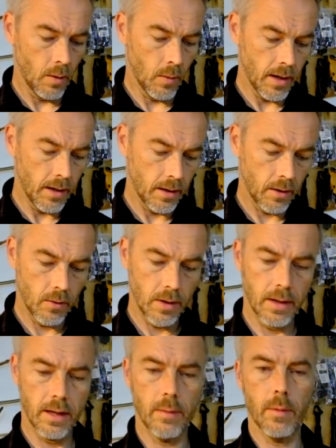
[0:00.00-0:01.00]
A while ago
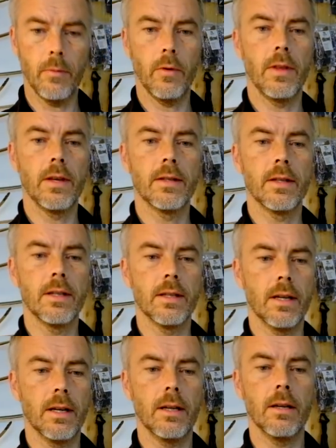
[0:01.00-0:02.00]
I came up with this
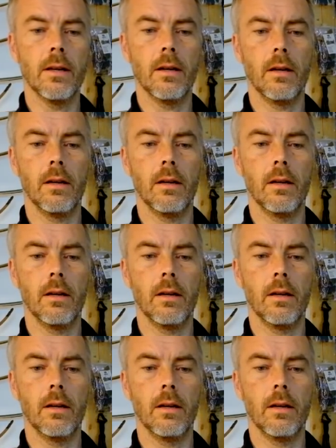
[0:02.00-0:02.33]
design.